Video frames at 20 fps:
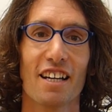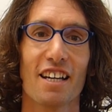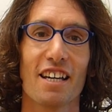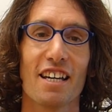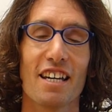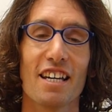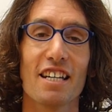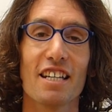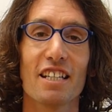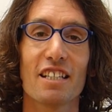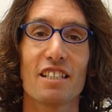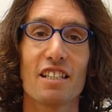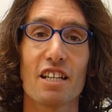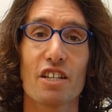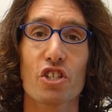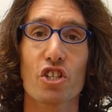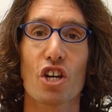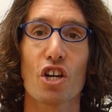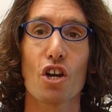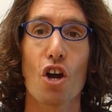In
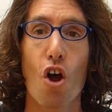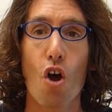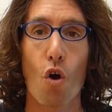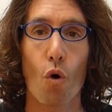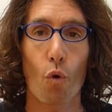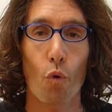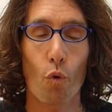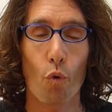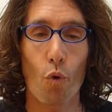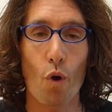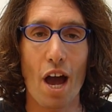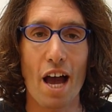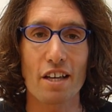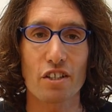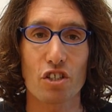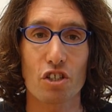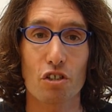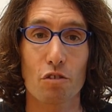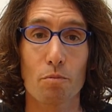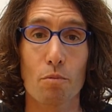addition,
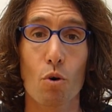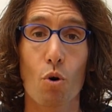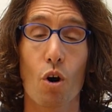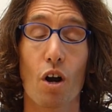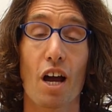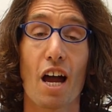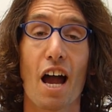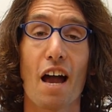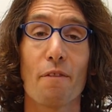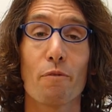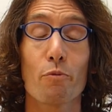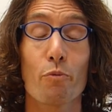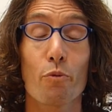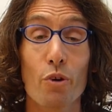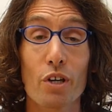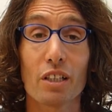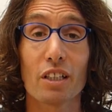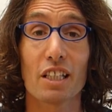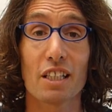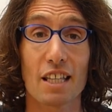rest more. And
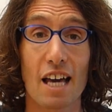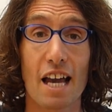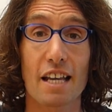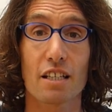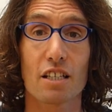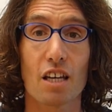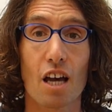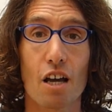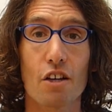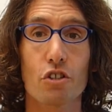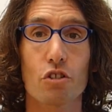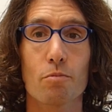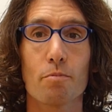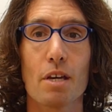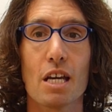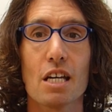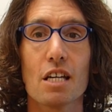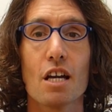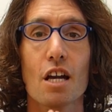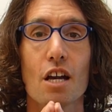really that does
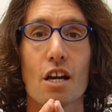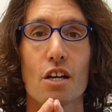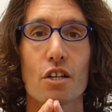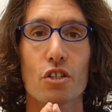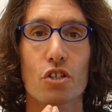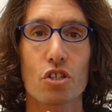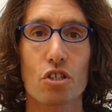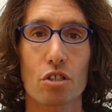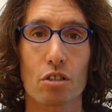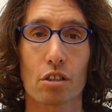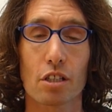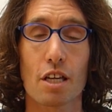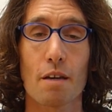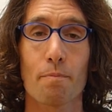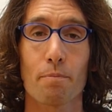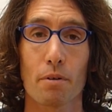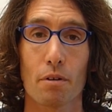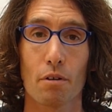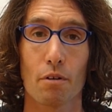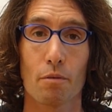mean
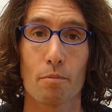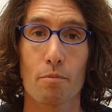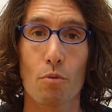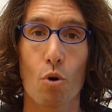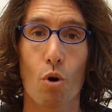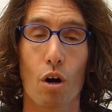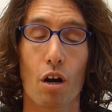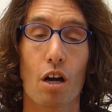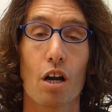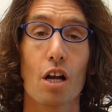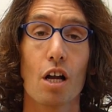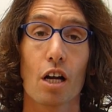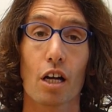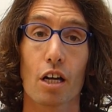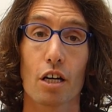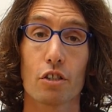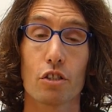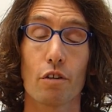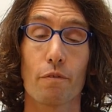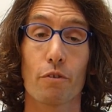sleep more.
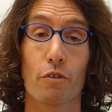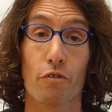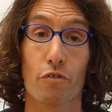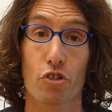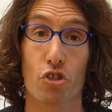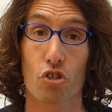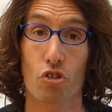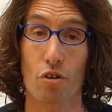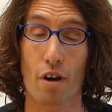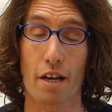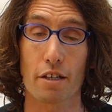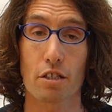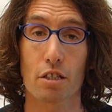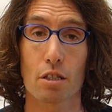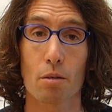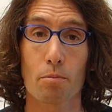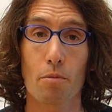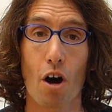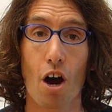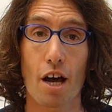Because if you've stressed the
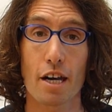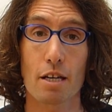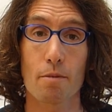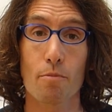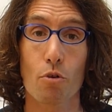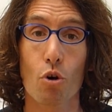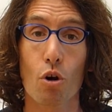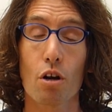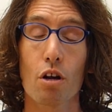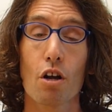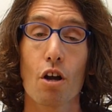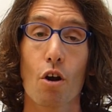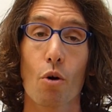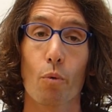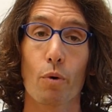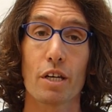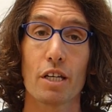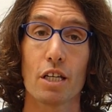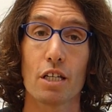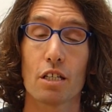body more,
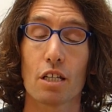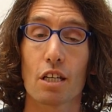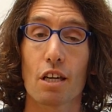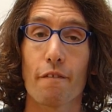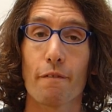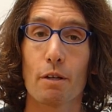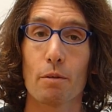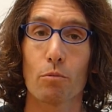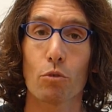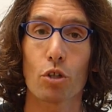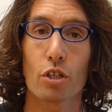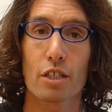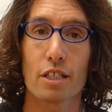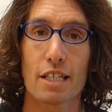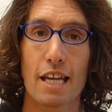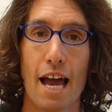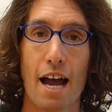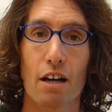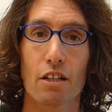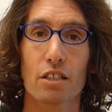we need to give it more
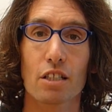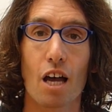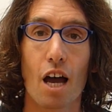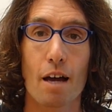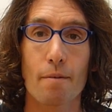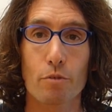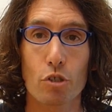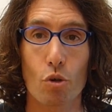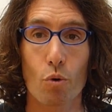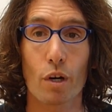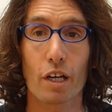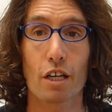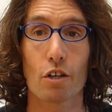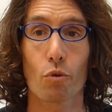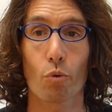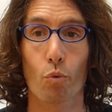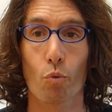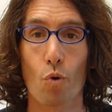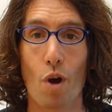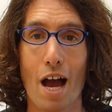downtime so it
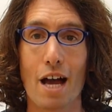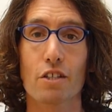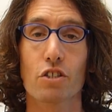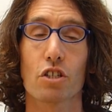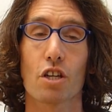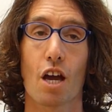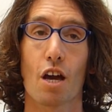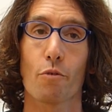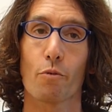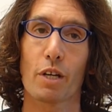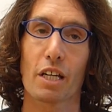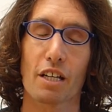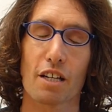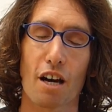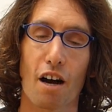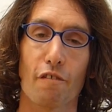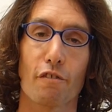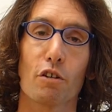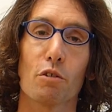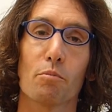can rest and
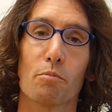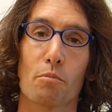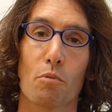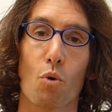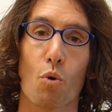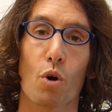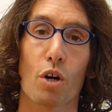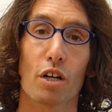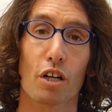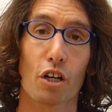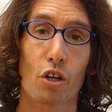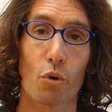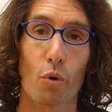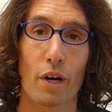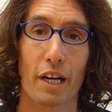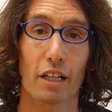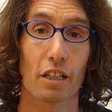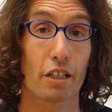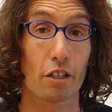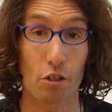recover more
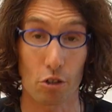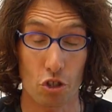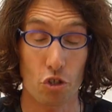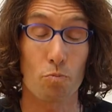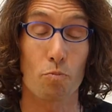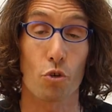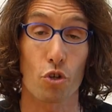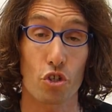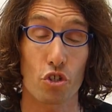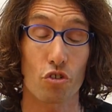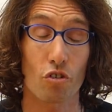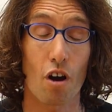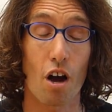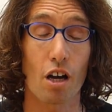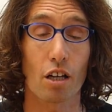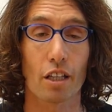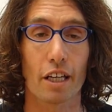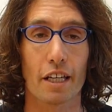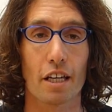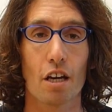quickly or more
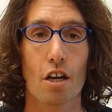strongly.